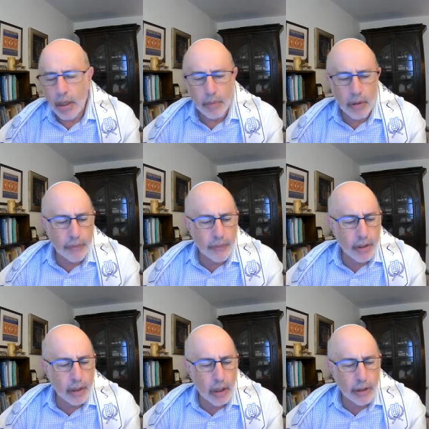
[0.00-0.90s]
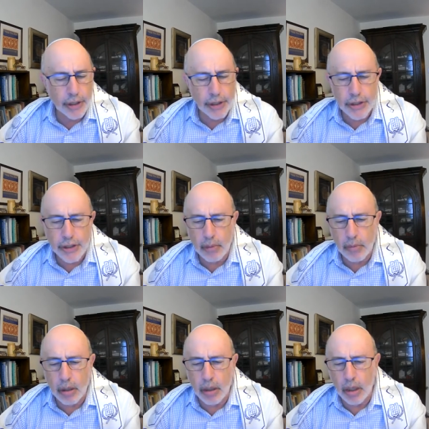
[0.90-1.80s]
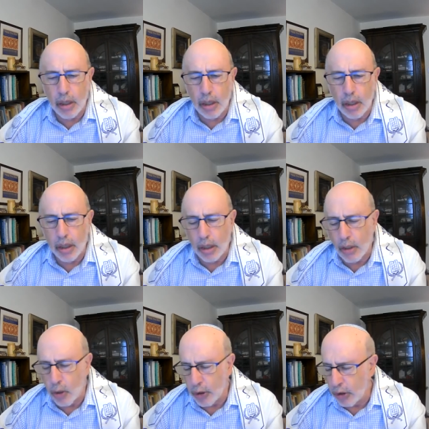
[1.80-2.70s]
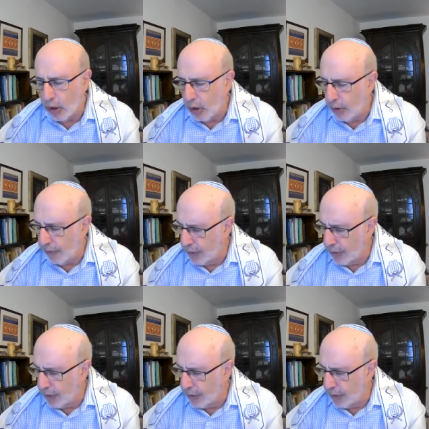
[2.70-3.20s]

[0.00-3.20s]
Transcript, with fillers: the fikol neshama, God love